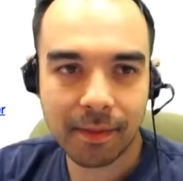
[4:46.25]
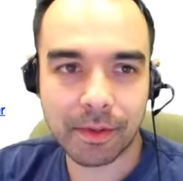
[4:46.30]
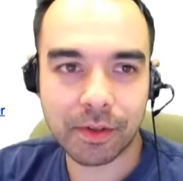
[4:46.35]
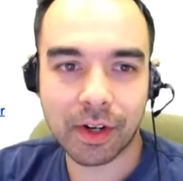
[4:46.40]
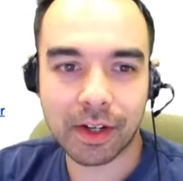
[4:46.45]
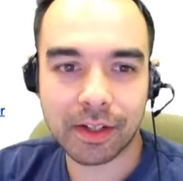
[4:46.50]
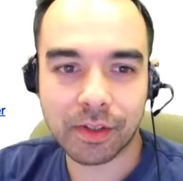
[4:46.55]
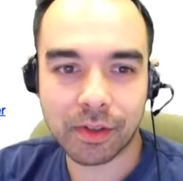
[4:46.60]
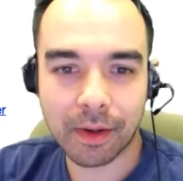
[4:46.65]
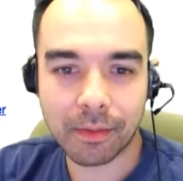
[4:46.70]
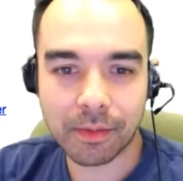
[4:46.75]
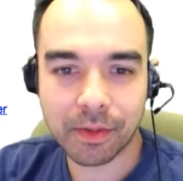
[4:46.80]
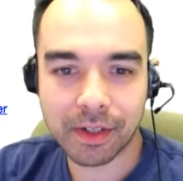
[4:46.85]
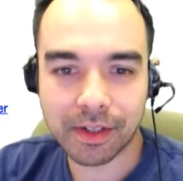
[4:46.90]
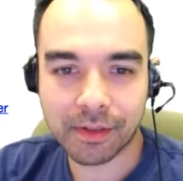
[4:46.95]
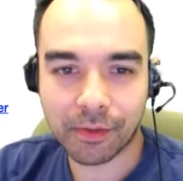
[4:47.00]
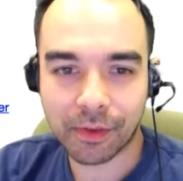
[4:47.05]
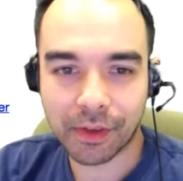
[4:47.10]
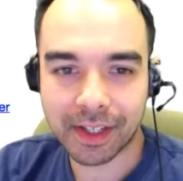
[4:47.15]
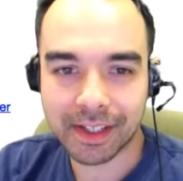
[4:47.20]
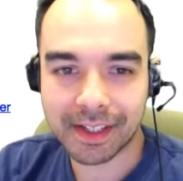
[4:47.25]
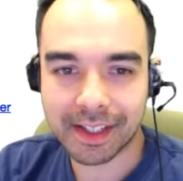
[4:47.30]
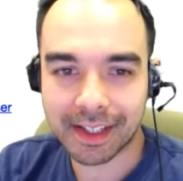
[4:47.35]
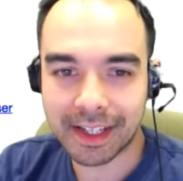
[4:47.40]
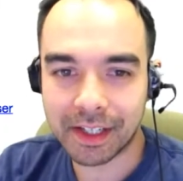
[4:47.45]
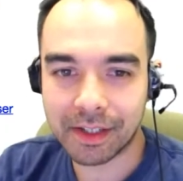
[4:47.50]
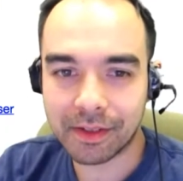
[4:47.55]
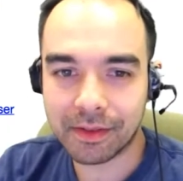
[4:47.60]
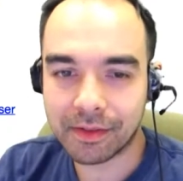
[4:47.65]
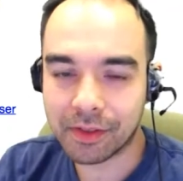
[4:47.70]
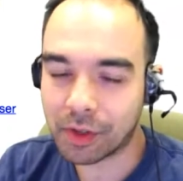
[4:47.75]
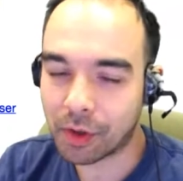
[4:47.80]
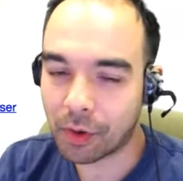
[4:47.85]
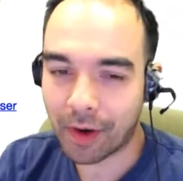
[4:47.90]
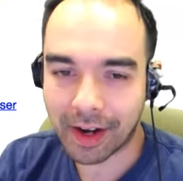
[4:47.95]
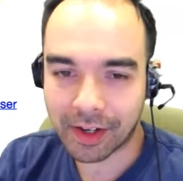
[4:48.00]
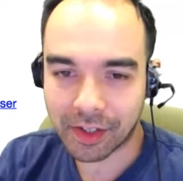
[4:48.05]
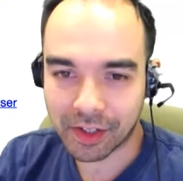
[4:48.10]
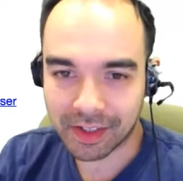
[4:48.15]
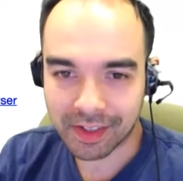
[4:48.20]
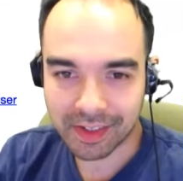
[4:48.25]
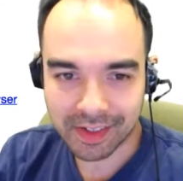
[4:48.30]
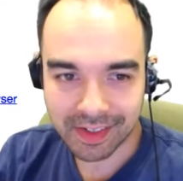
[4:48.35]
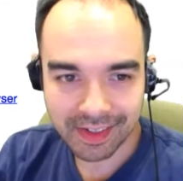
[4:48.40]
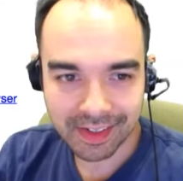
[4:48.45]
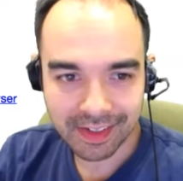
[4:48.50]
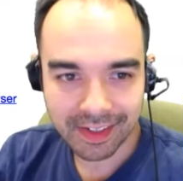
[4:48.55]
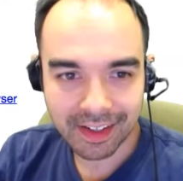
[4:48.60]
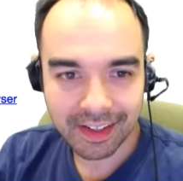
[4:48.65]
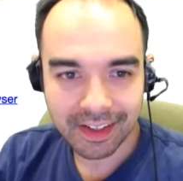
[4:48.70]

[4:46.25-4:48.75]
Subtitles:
Send me transcriptions for things that need corrections.